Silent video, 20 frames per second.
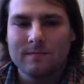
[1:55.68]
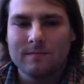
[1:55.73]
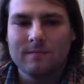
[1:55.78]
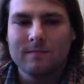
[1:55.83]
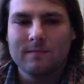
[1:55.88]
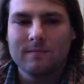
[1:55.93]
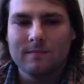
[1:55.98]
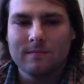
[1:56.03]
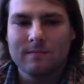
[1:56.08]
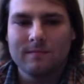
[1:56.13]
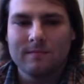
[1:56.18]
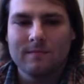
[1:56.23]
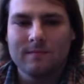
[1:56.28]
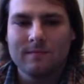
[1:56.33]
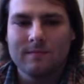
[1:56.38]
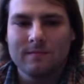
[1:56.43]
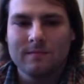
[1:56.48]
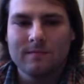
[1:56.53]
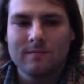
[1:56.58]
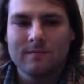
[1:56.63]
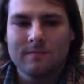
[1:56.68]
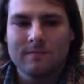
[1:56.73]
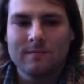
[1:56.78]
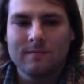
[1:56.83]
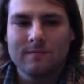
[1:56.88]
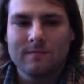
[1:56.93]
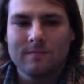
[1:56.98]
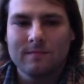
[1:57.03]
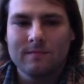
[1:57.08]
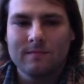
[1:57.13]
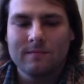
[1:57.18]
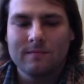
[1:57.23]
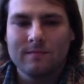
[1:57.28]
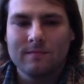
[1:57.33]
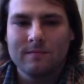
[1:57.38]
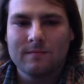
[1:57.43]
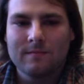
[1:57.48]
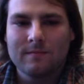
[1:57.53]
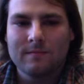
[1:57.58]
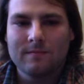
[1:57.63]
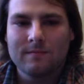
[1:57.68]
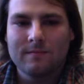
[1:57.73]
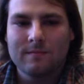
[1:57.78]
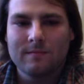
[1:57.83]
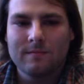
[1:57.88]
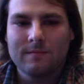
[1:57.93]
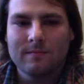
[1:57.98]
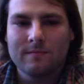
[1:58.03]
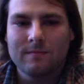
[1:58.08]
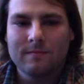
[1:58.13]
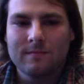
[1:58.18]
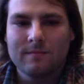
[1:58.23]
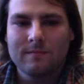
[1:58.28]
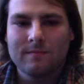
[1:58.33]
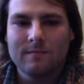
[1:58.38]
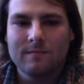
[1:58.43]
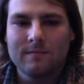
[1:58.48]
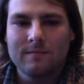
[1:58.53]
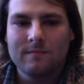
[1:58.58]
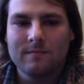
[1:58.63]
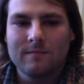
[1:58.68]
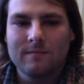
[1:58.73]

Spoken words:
(silent)